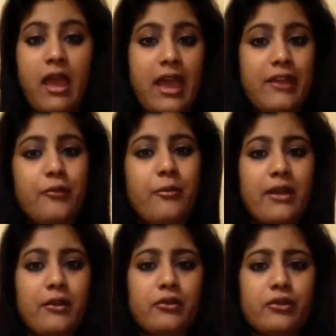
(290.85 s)
and you
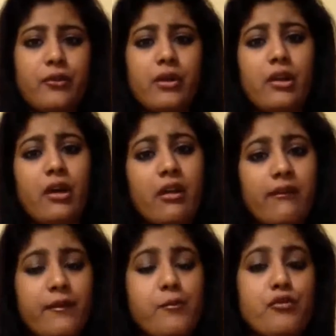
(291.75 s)
might go through a lot
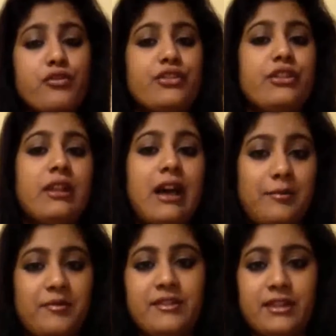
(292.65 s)
of emotional ups and